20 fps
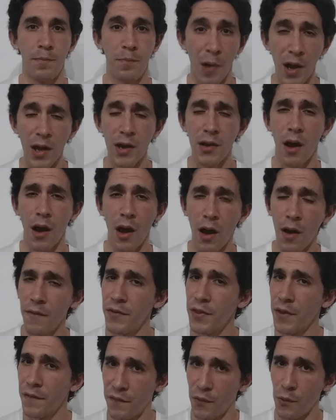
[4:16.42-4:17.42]
But
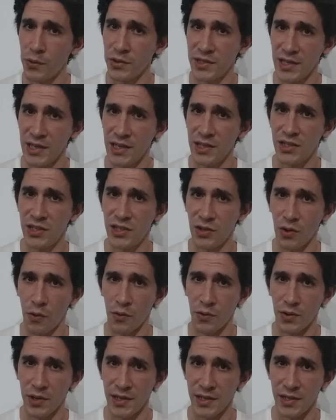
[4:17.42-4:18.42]
of the 14
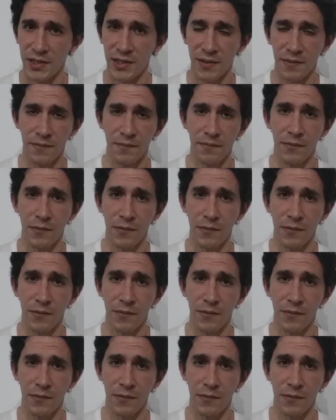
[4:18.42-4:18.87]
stories,